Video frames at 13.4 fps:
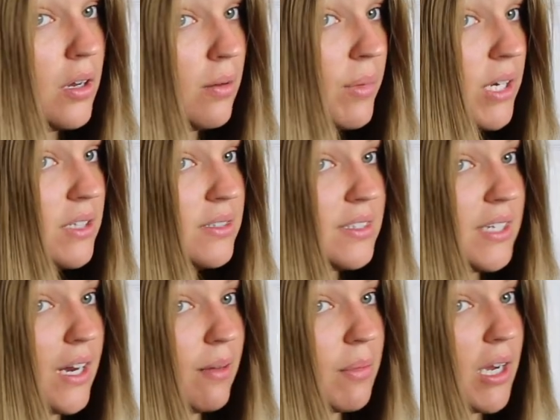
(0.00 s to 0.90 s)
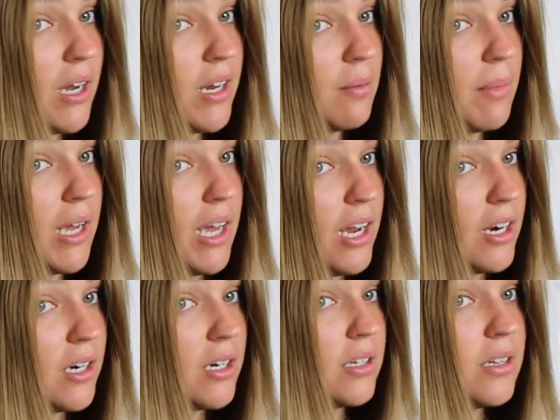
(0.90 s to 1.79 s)
But instead I'm cutting my
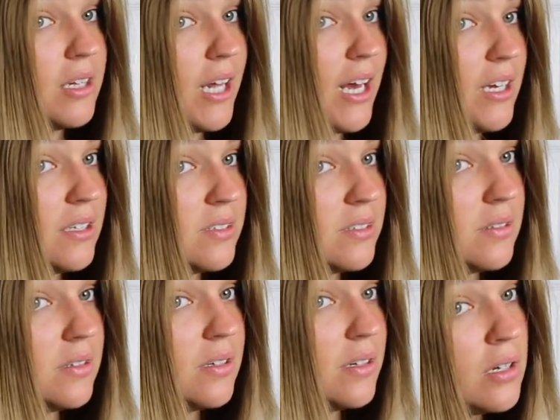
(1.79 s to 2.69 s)
hair. Nice.